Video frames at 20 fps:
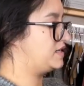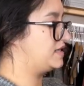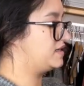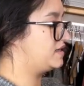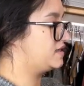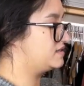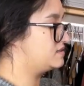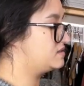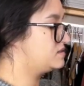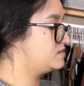I
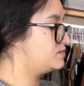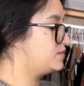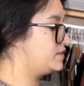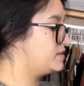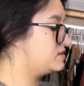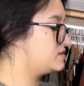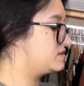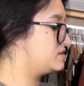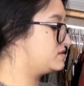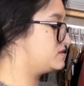got this
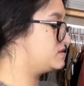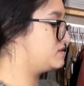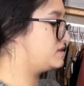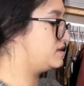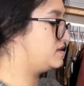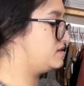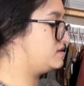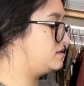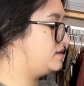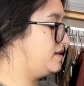based on
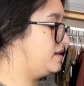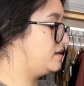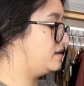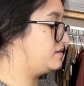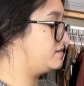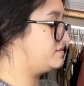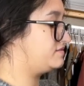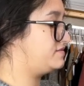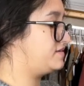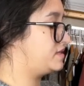style
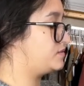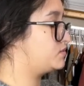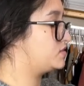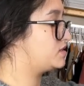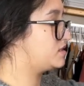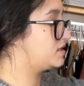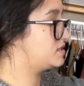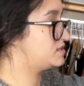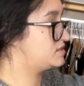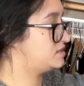and fabric
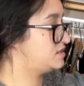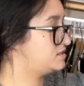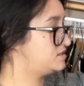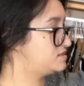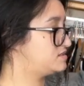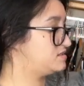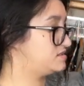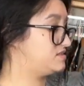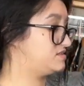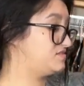content,
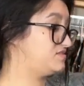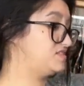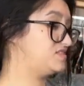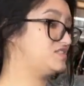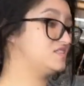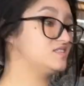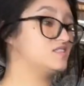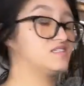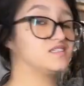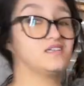and if it
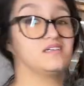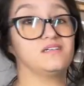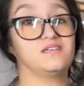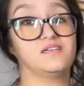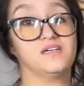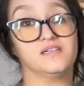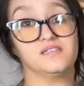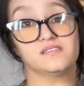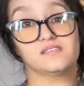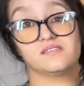didn't sell,
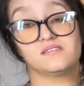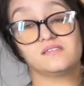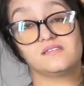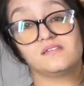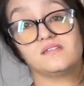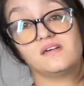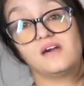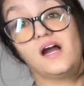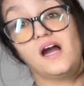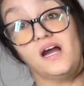
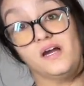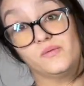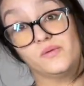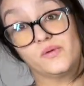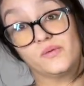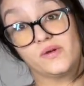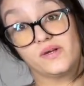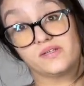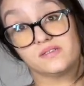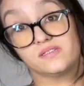honestly, I would
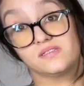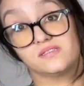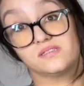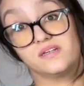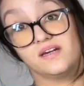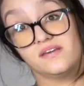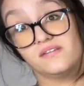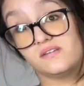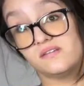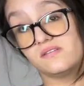wear this.
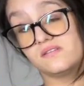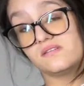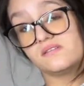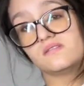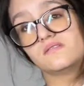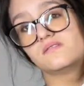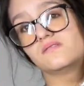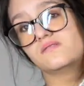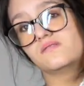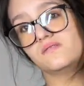I think this
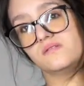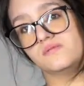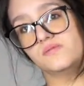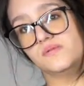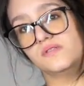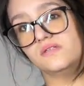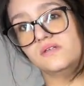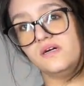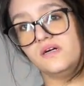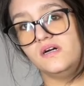is
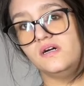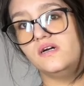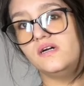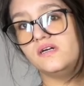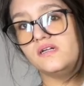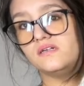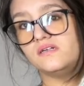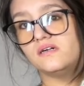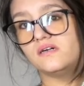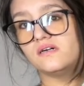adorable.
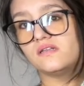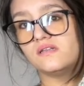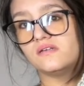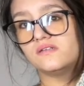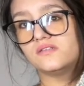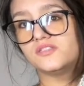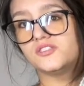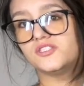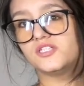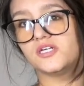
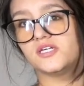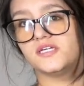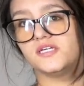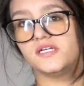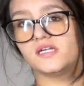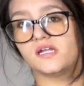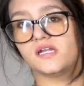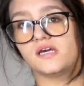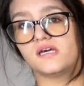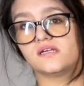Little chunky
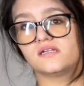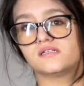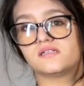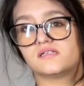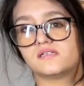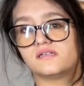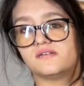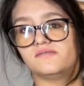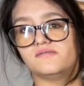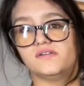knit
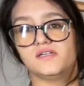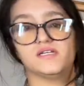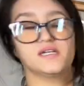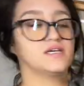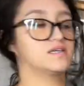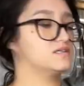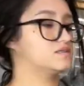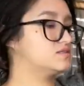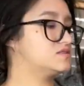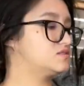
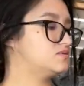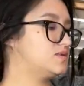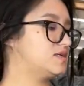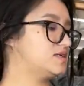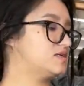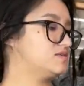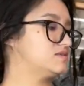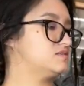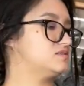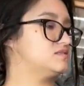v-neck
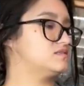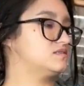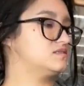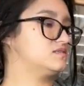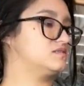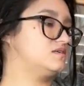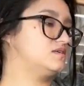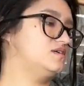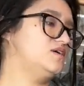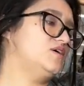sweater. The
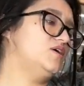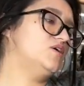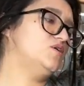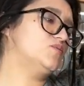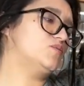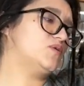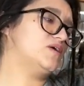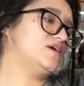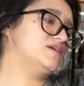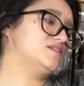
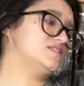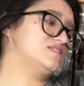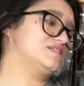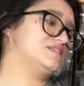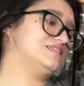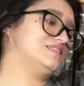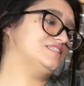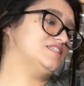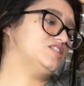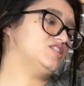brand is
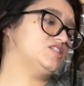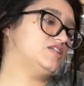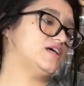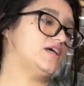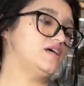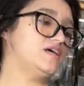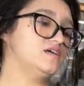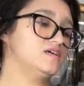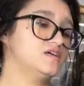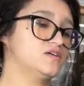
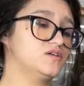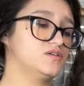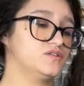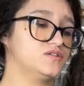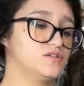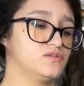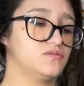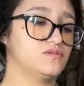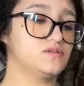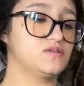Cliche
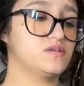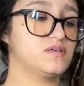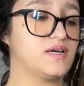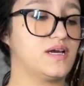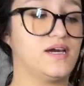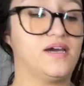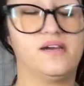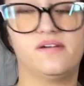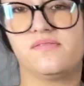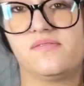Couture.
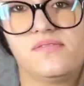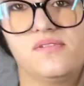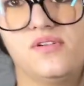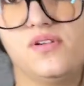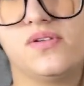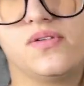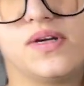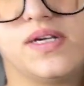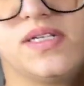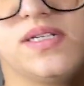I have
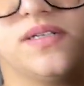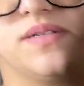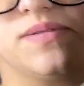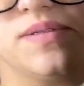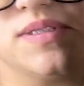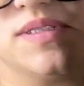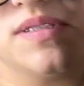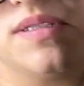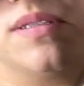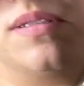no idea where
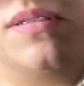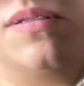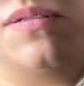this is